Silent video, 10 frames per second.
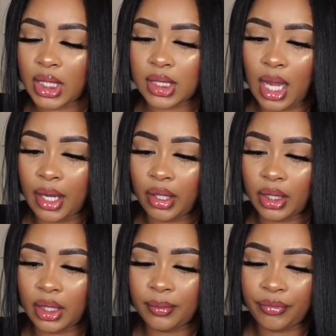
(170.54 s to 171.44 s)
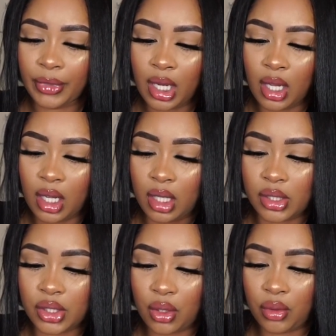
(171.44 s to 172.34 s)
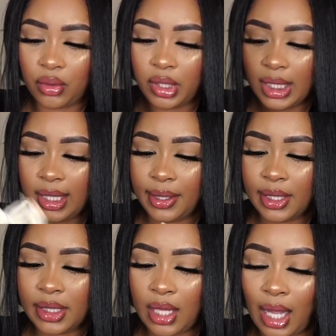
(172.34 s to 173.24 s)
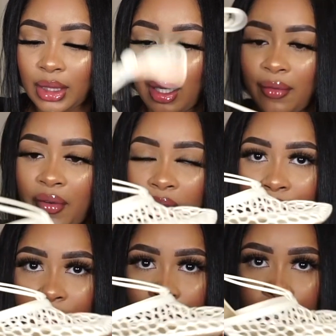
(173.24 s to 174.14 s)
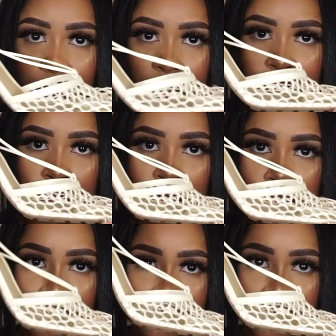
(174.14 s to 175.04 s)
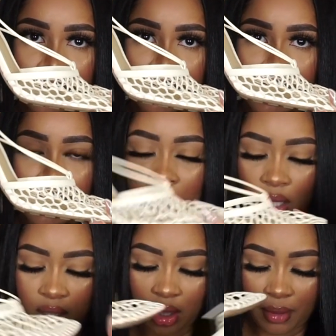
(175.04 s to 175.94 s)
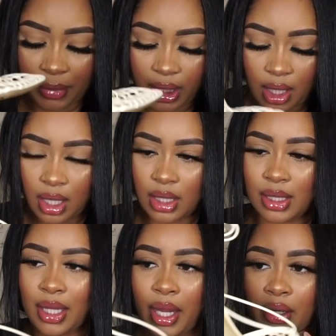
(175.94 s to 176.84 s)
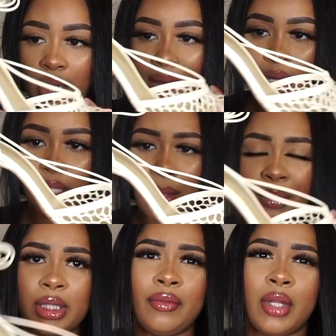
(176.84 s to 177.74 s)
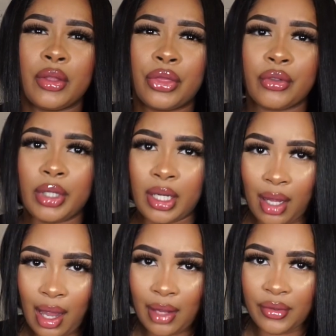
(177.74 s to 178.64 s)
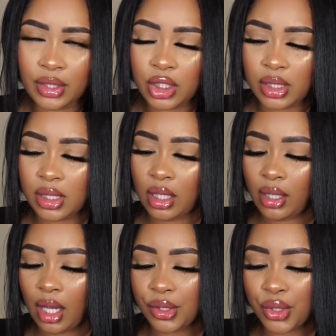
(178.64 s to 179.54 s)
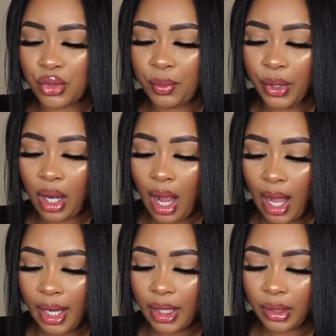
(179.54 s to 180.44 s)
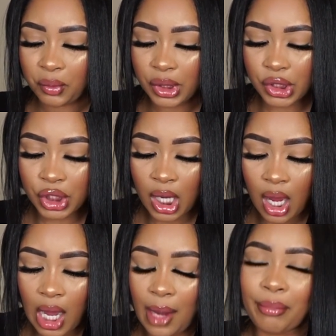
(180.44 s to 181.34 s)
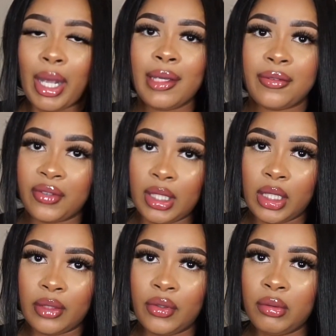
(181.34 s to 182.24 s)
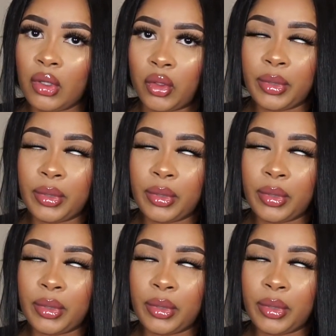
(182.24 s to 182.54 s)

tie on it. So these, I love the heel because they are not, I believe they're 3.5 inches. They're not super high, which my feet, if you know